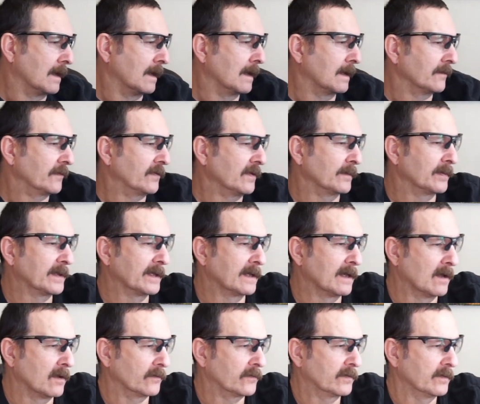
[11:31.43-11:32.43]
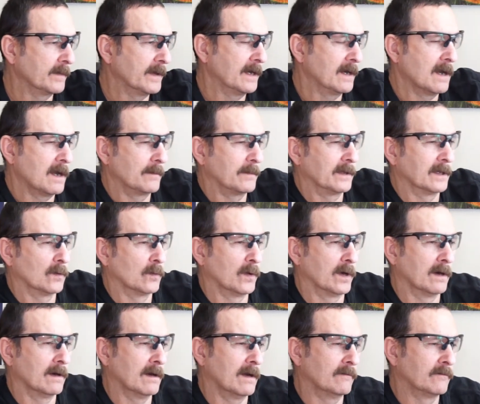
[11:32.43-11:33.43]
Something else you may not be
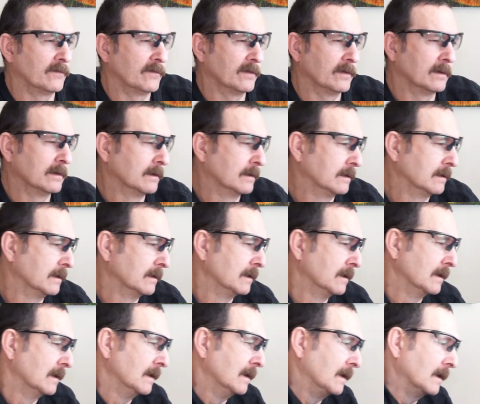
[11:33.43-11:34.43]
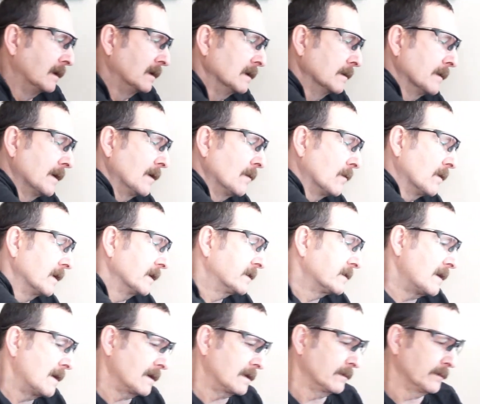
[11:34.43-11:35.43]
aware of, you might want to
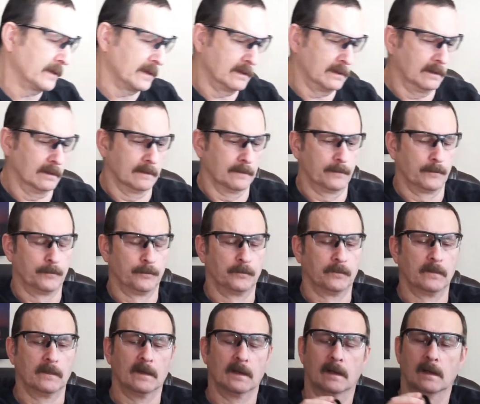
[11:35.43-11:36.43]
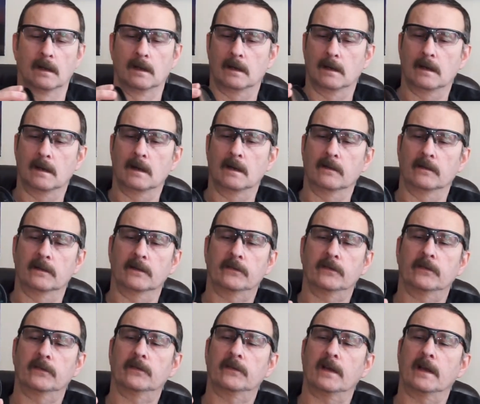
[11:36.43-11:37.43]
talk about.
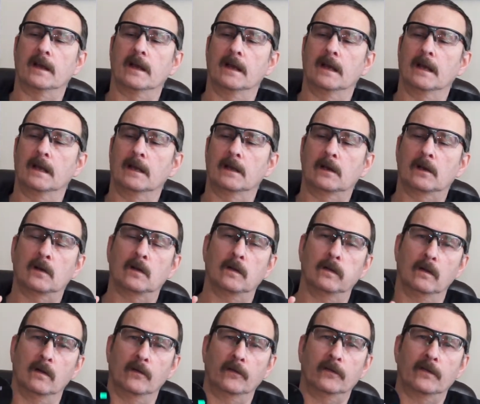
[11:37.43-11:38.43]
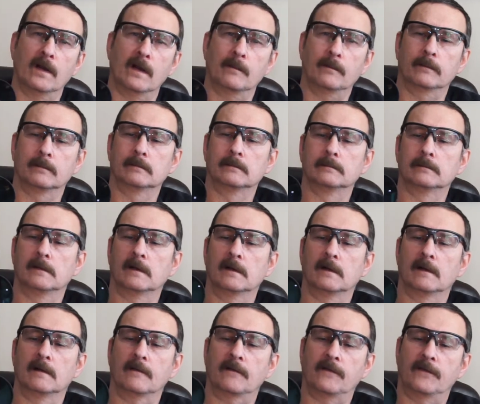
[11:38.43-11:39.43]
This is a close-up
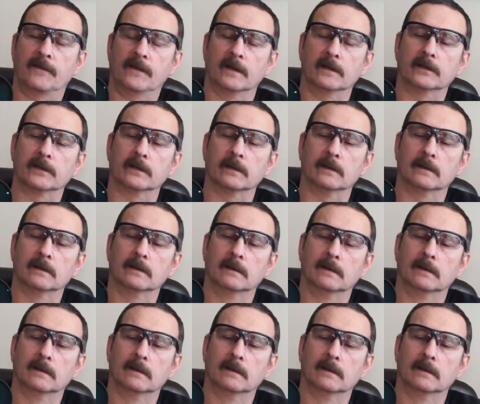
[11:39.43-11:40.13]
filter.